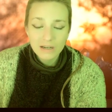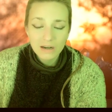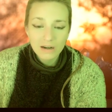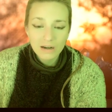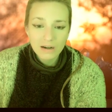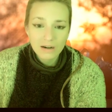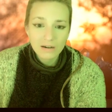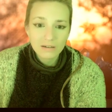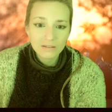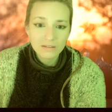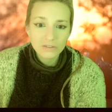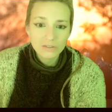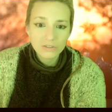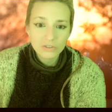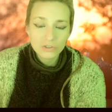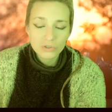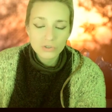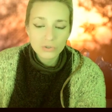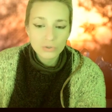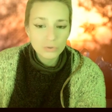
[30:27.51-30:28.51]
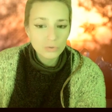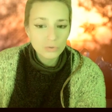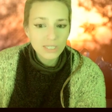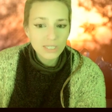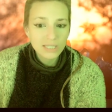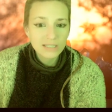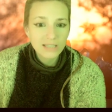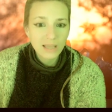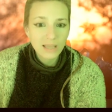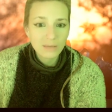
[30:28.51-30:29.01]
are just
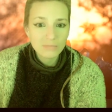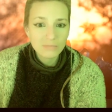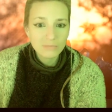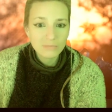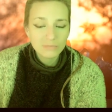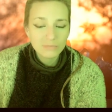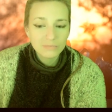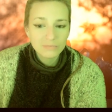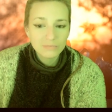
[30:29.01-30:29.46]
using them